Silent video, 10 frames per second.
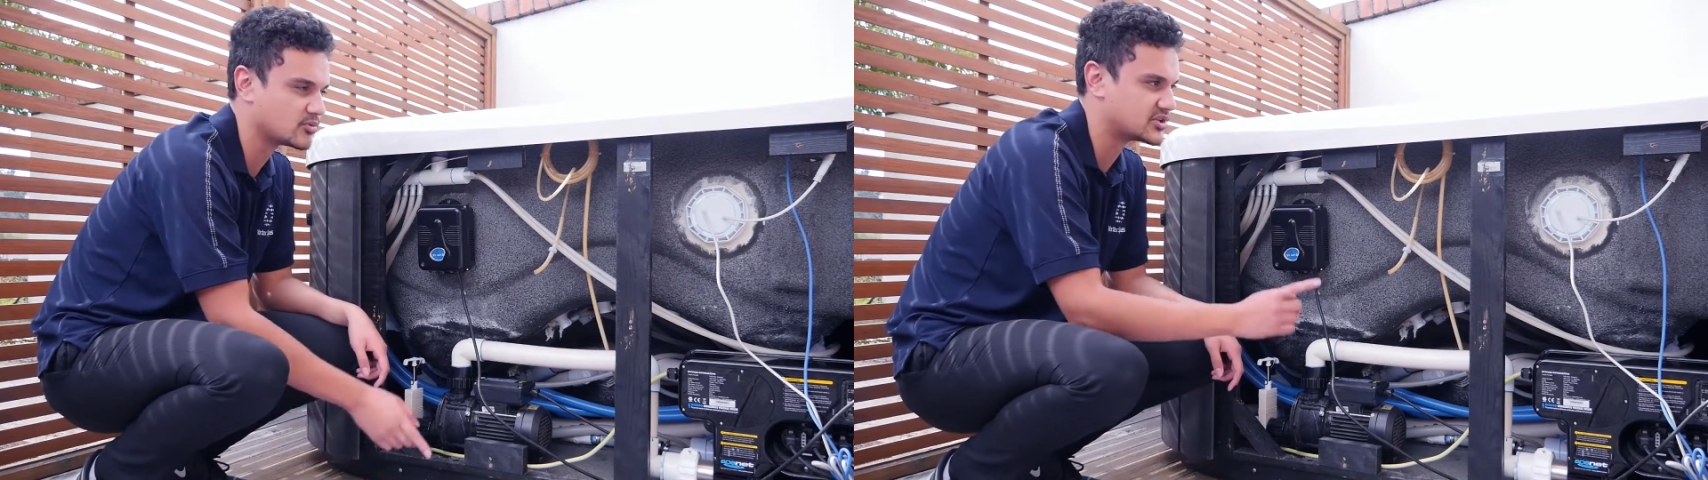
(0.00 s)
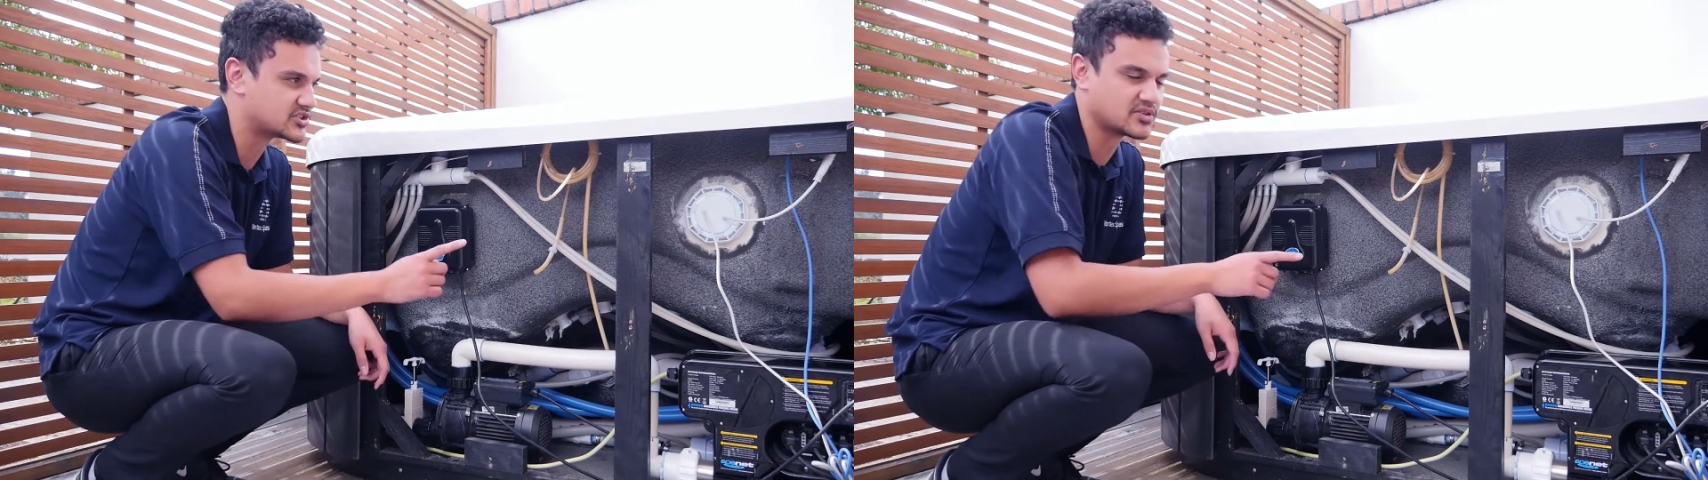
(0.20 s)

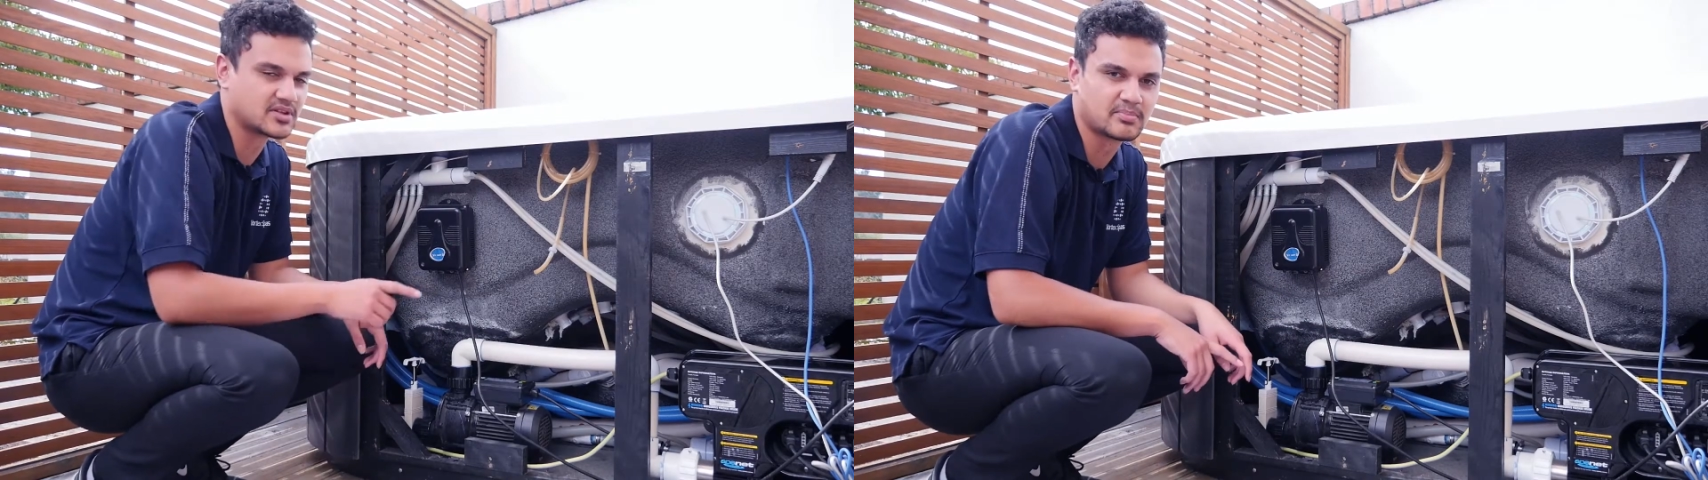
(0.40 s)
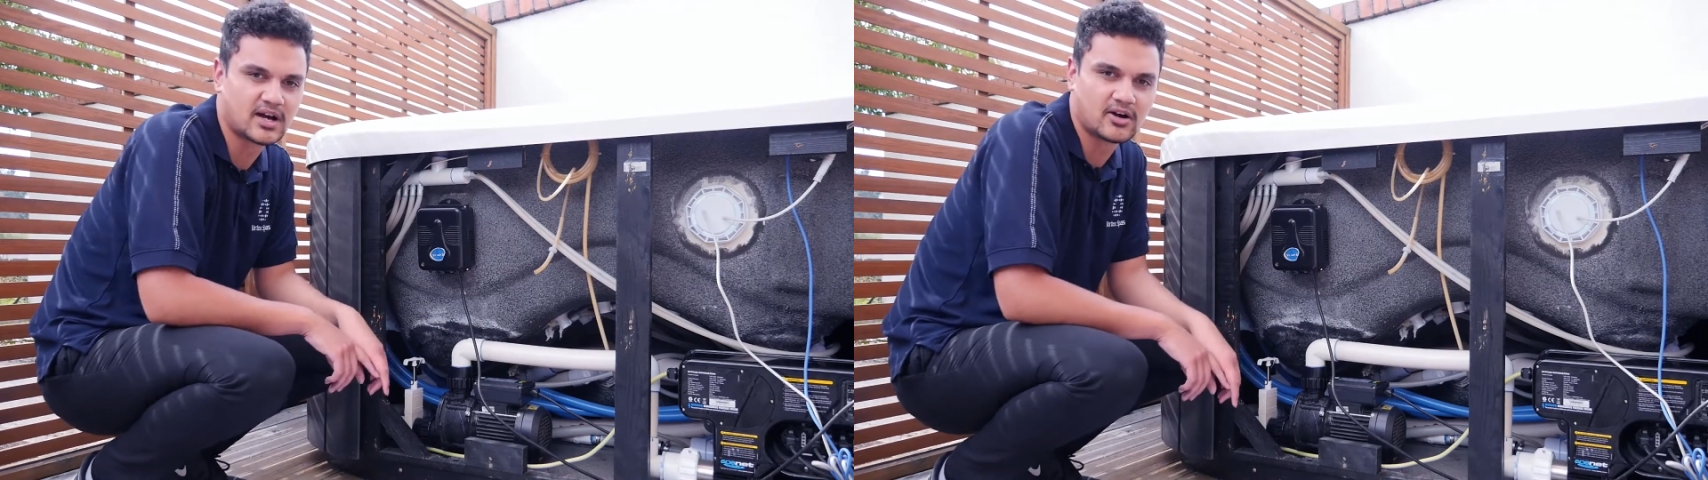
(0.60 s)
we turn
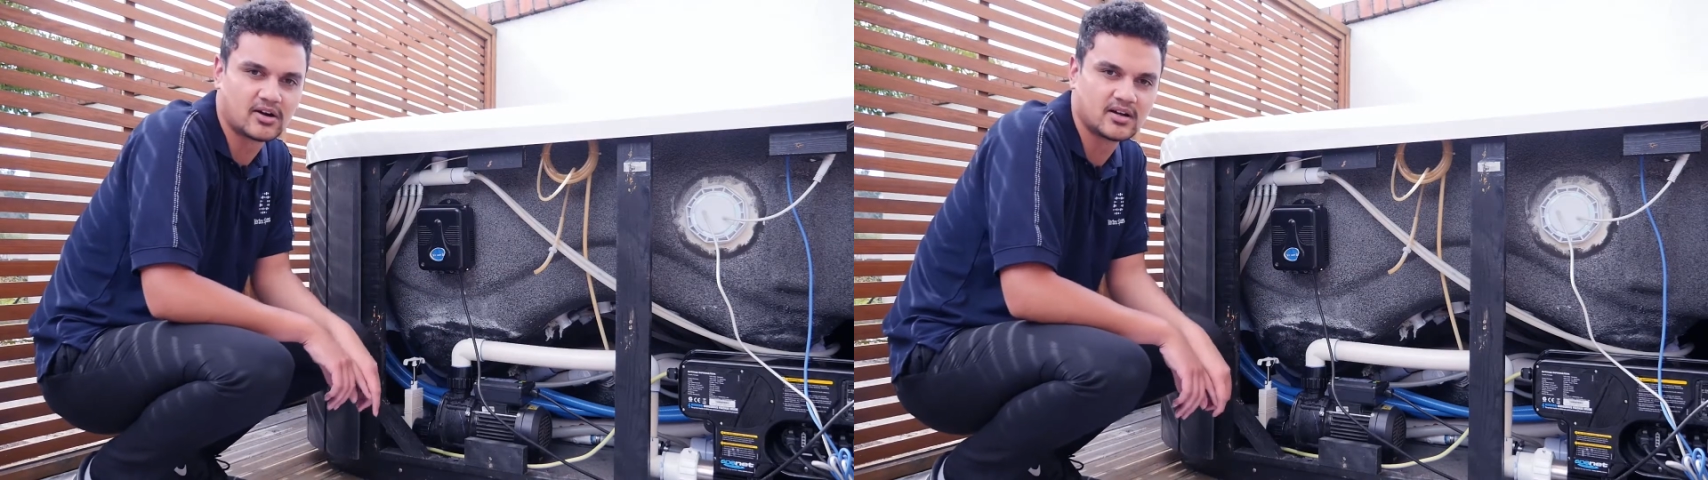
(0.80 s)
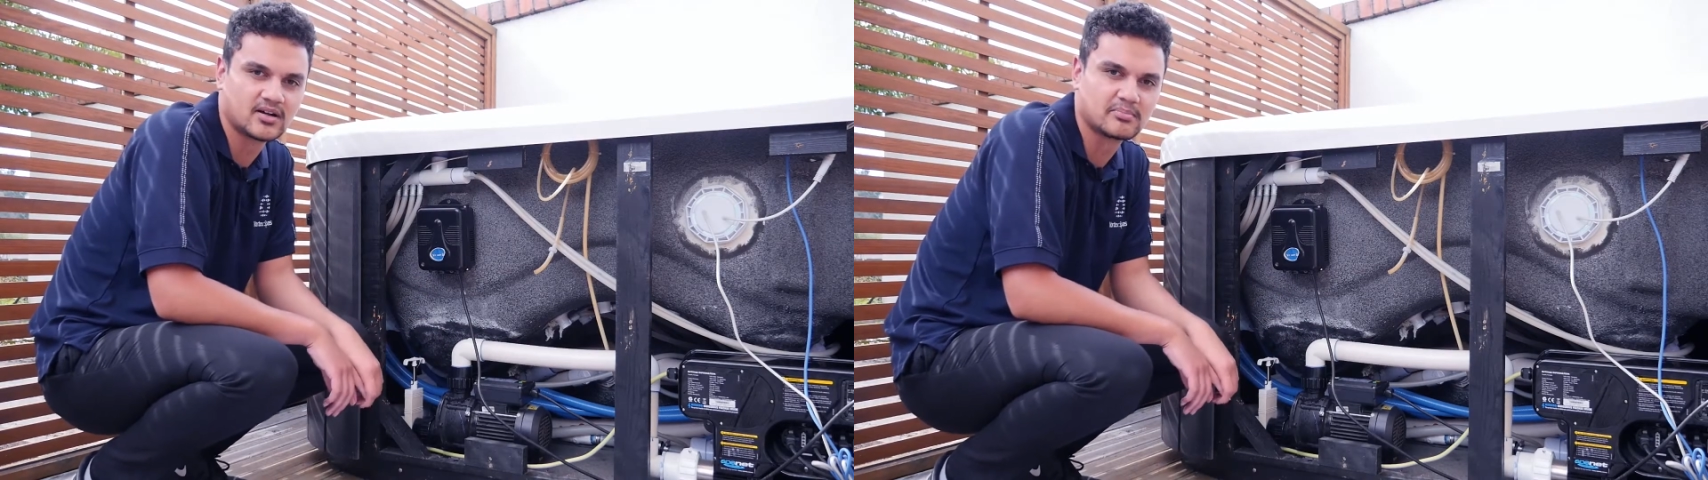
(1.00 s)
the
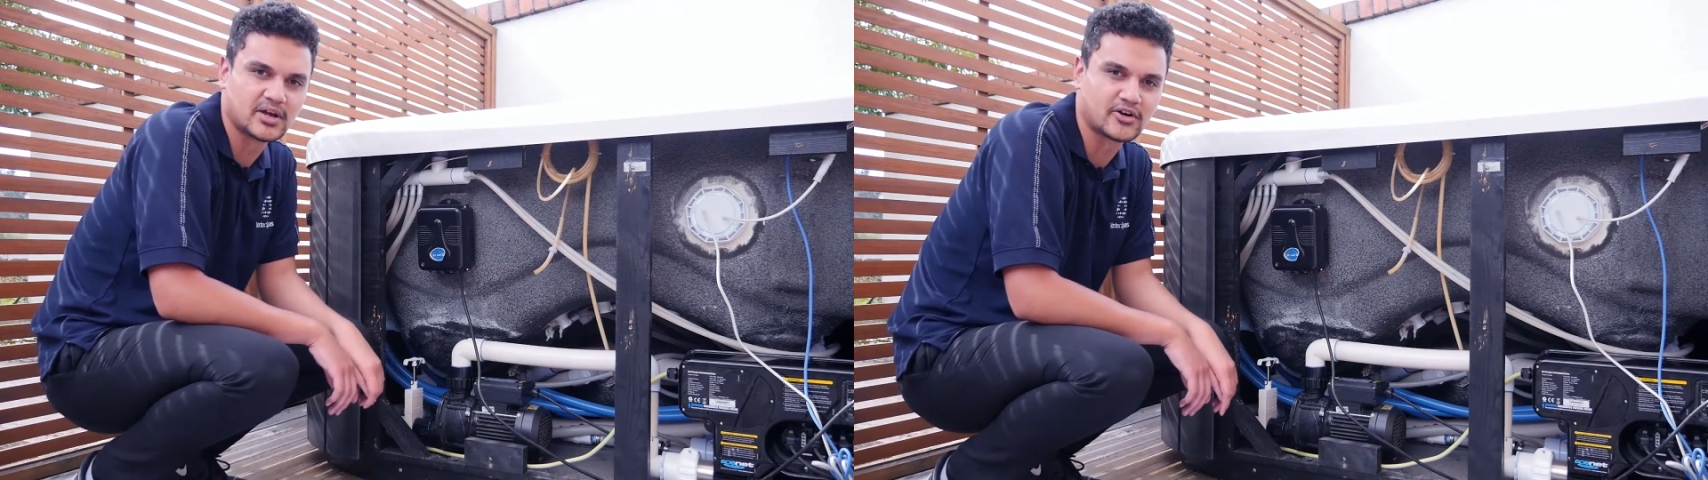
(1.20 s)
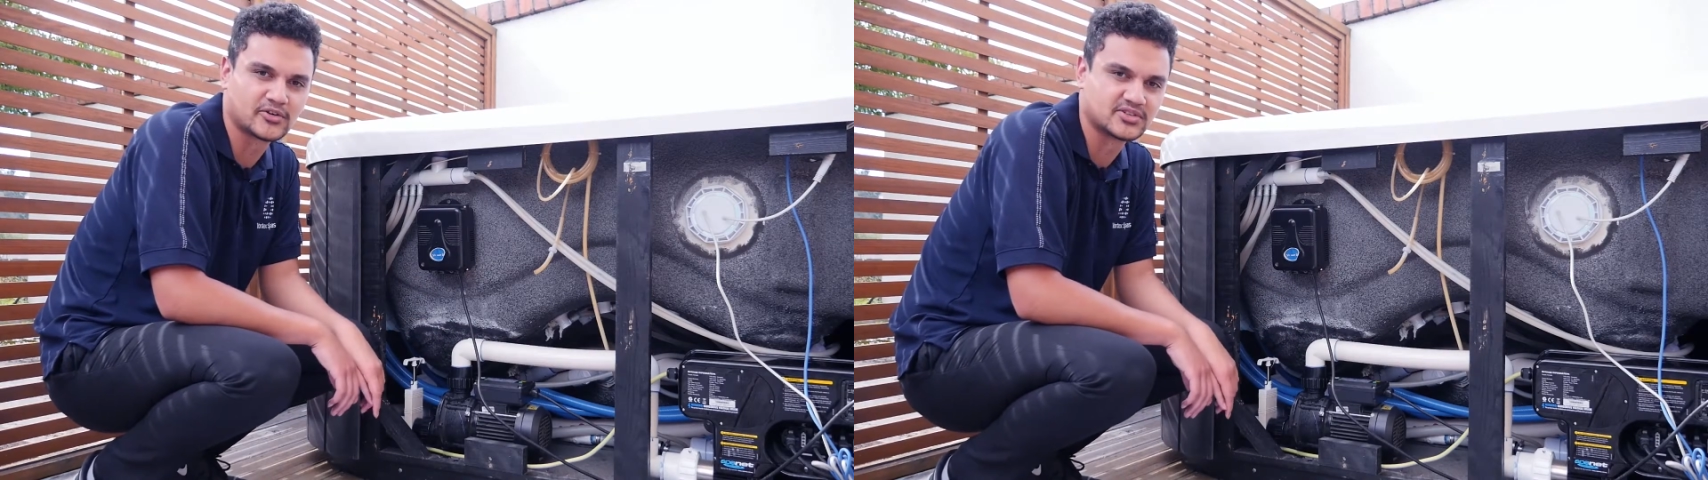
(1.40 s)
power
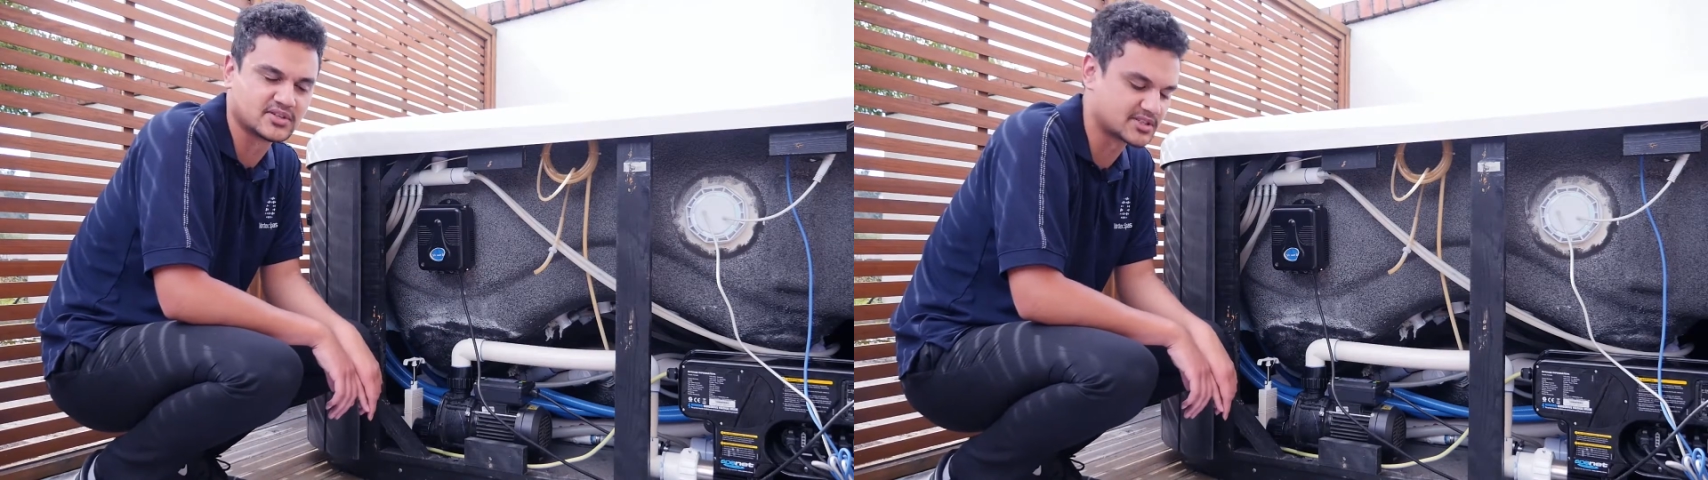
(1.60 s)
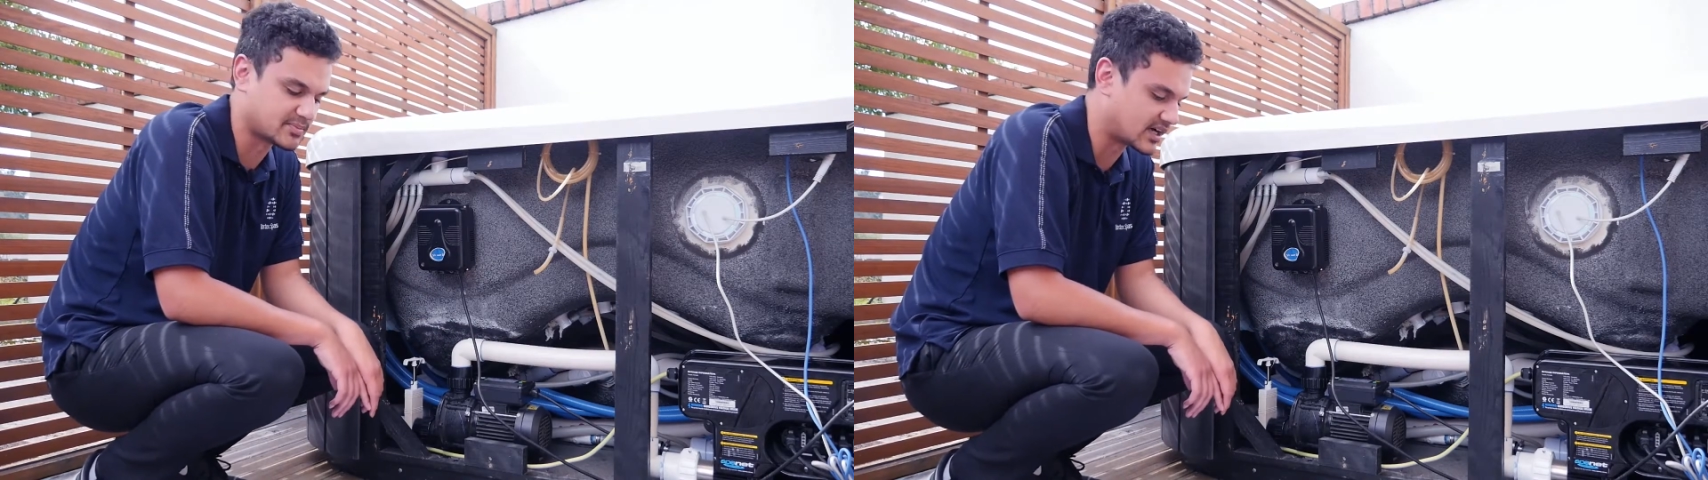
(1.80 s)
back onto
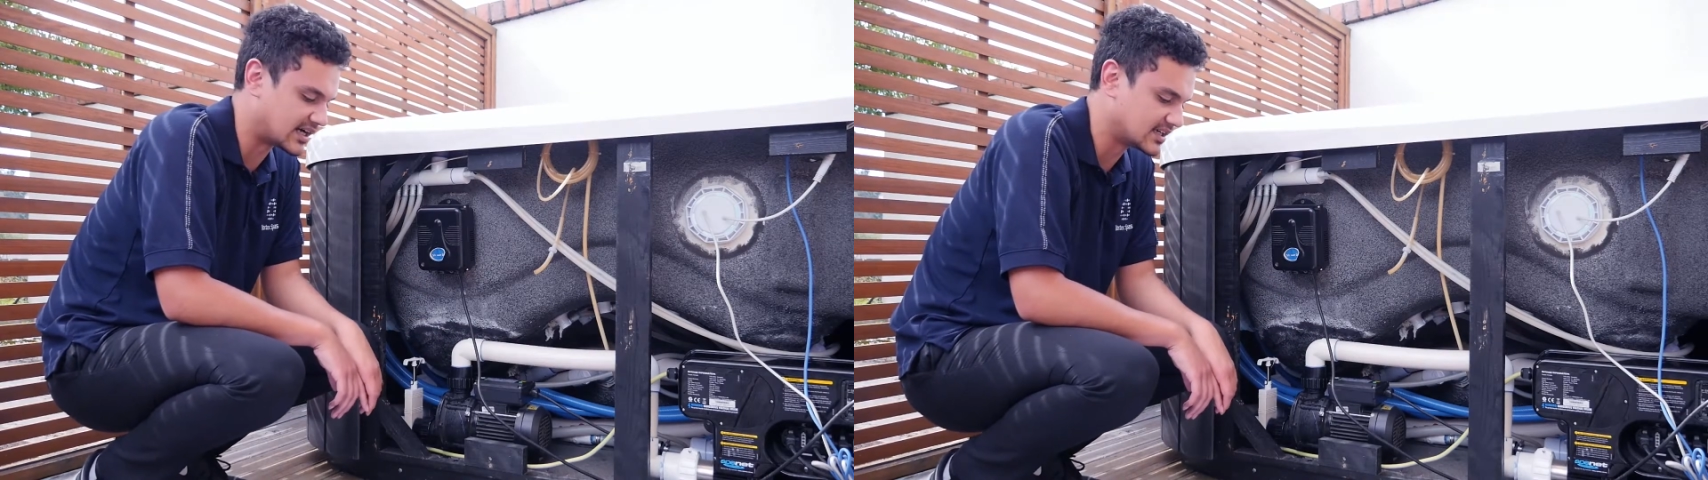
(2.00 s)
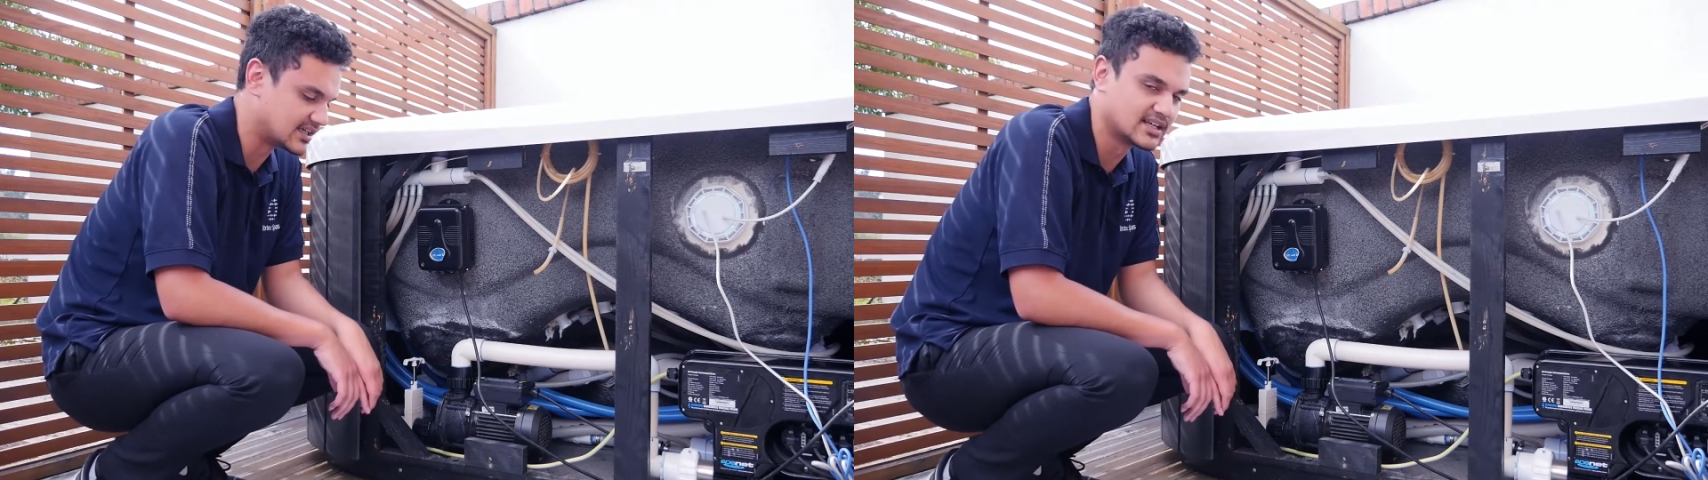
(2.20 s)
the spa.